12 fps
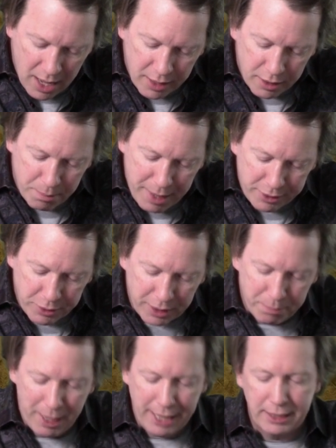The
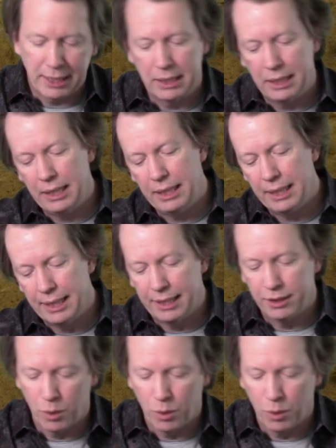metric basically is